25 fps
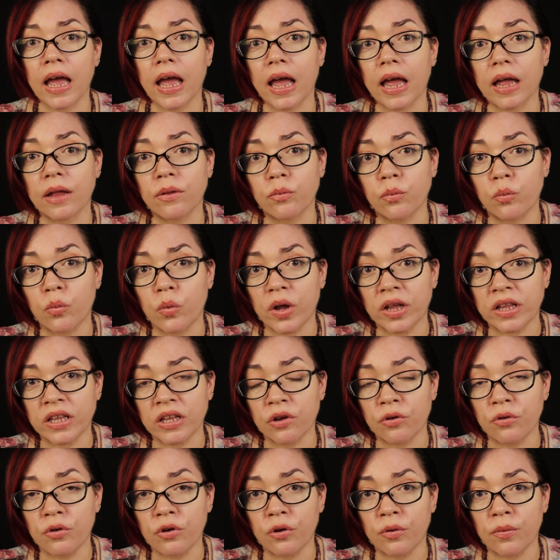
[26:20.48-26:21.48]
and when
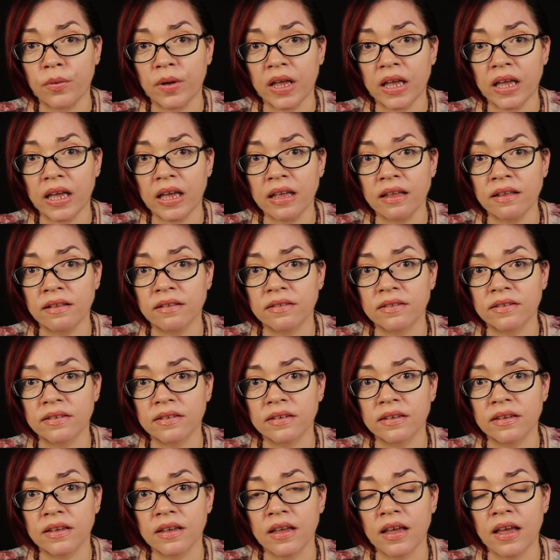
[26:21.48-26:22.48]
you're doing it,
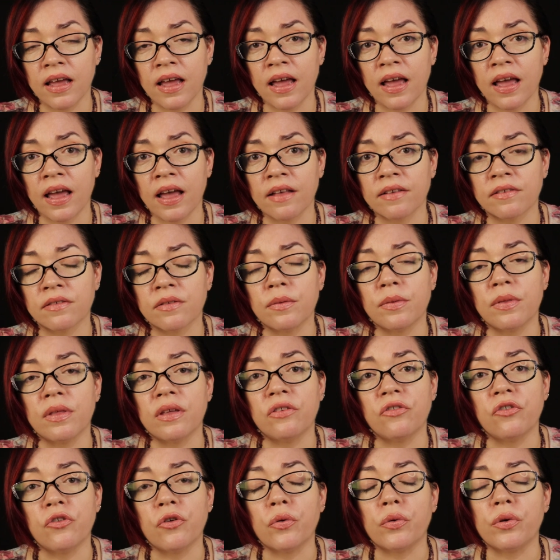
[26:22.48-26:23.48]
so
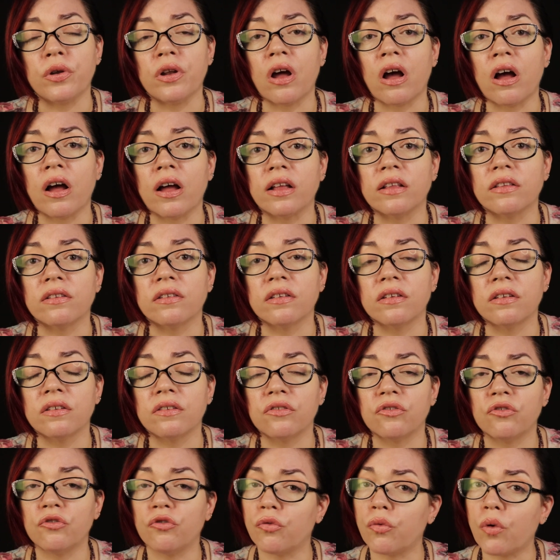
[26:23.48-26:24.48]
that you're not
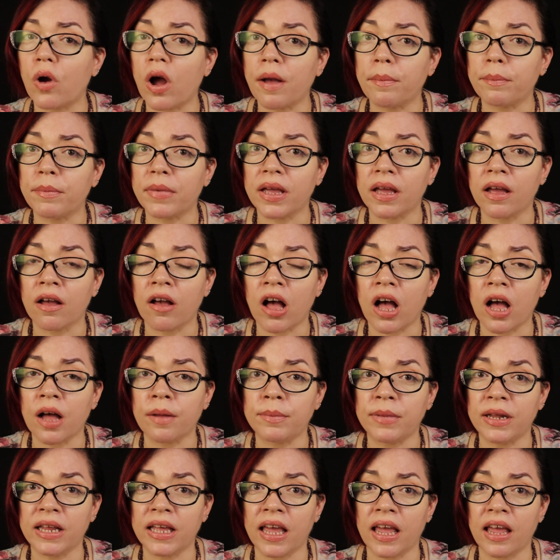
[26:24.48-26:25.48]
dropping
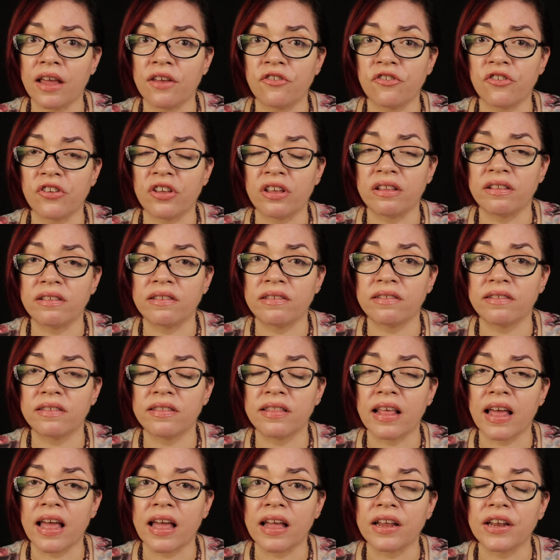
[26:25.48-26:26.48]
obligations
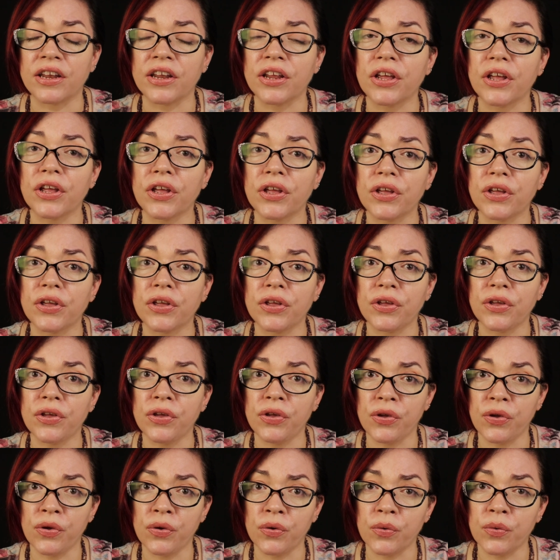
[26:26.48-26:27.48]
that
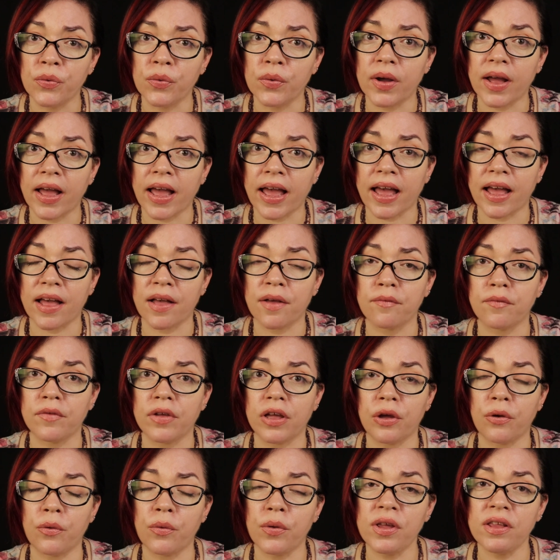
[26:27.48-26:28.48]
you have
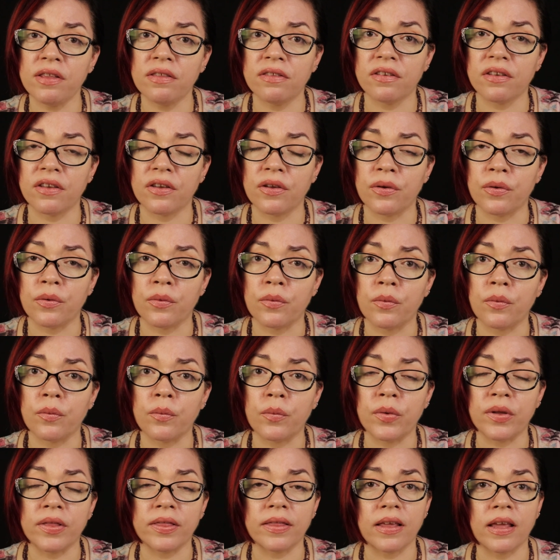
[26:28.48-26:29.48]
agreed to
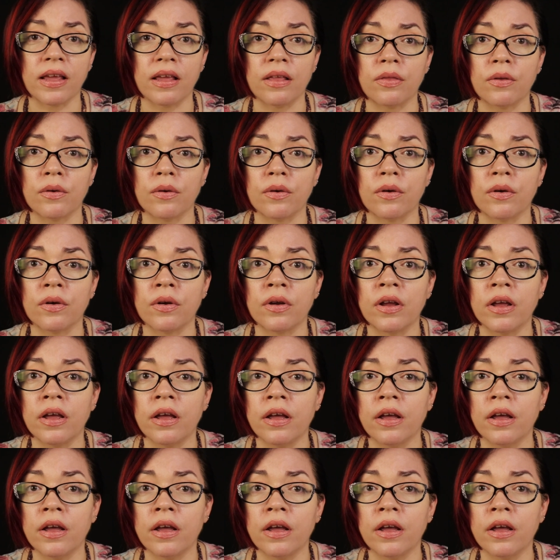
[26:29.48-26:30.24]
with either,